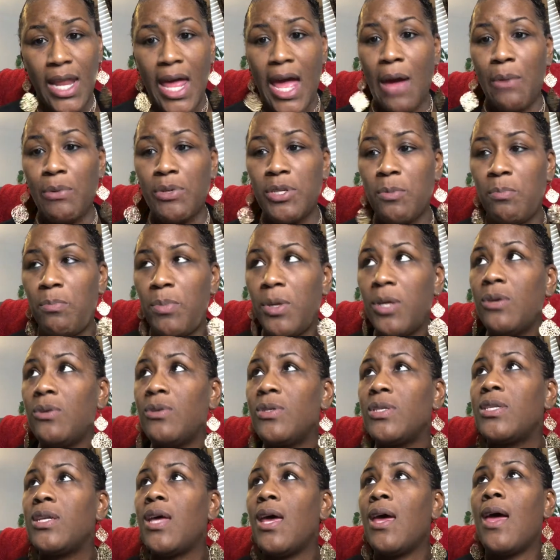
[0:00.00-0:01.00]
I was
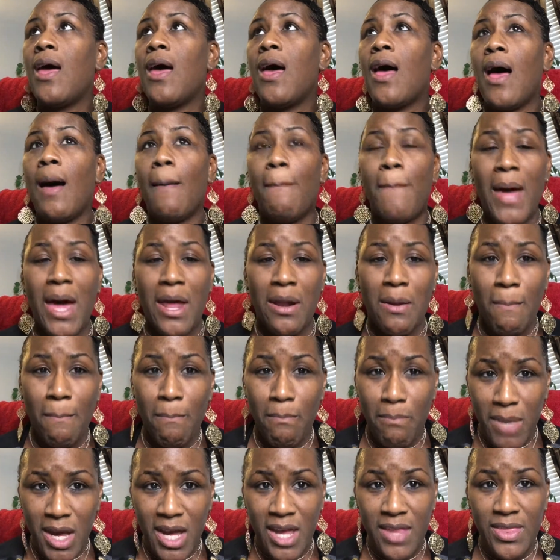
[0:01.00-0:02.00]
abused about a
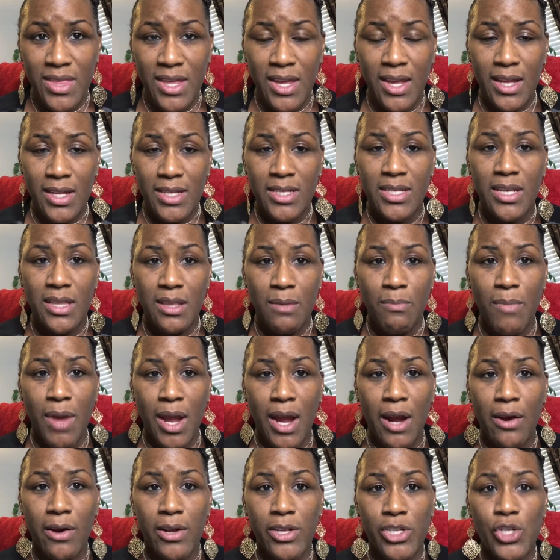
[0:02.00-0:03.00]
month into the
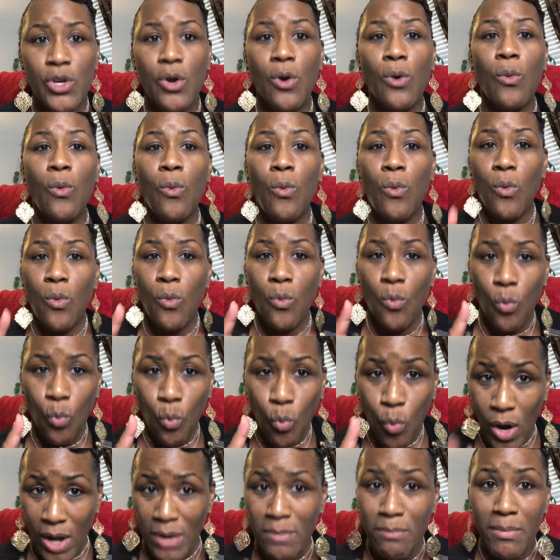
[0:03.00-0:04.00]
marriage.
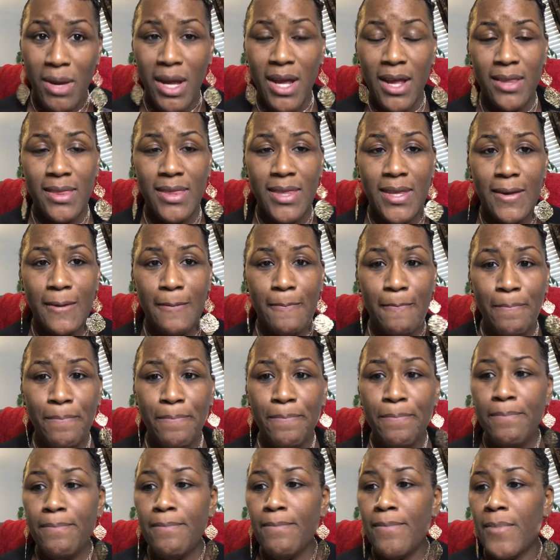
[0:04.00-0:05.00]
1 month.
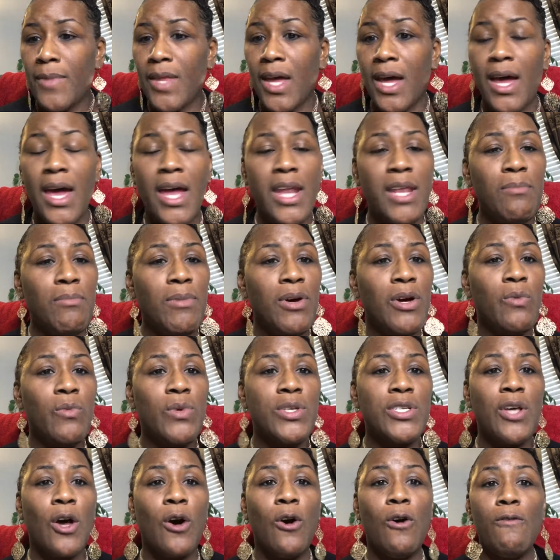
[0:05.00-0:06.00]
The honeymoon
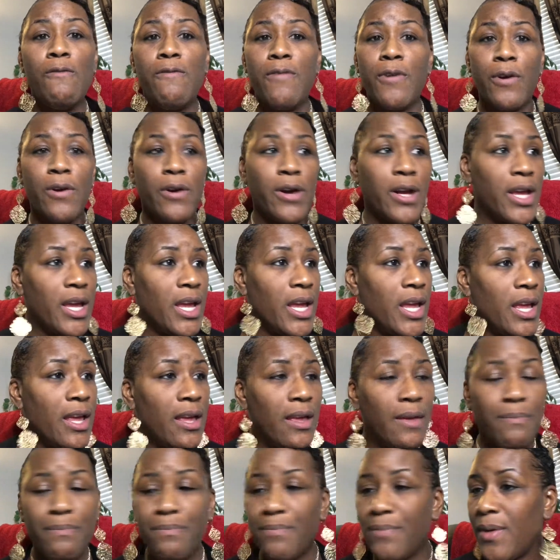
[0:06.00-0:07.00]
was over
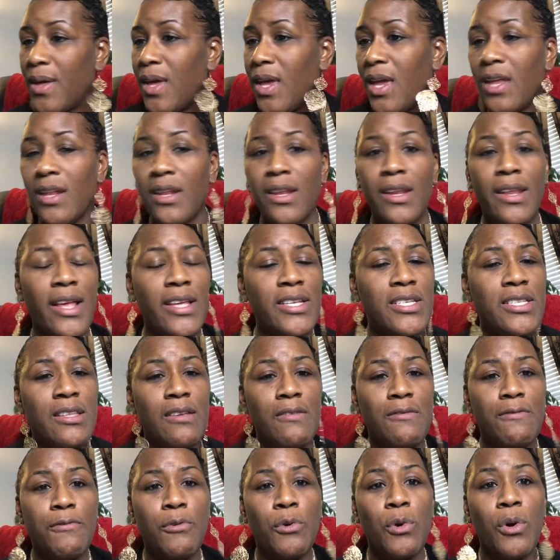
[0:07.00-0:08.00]
in less
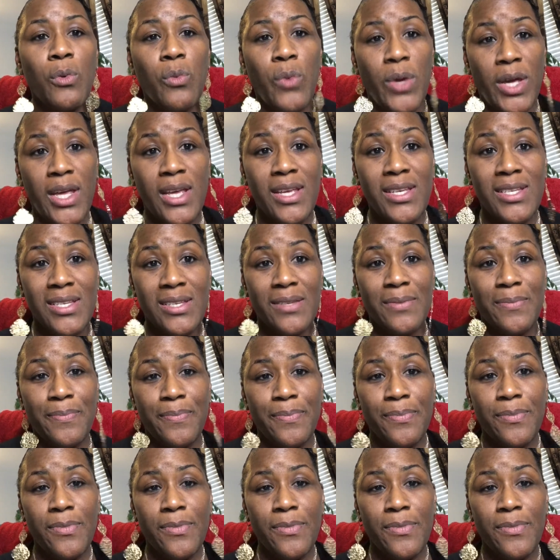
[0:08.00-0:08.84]
than 4 weeks.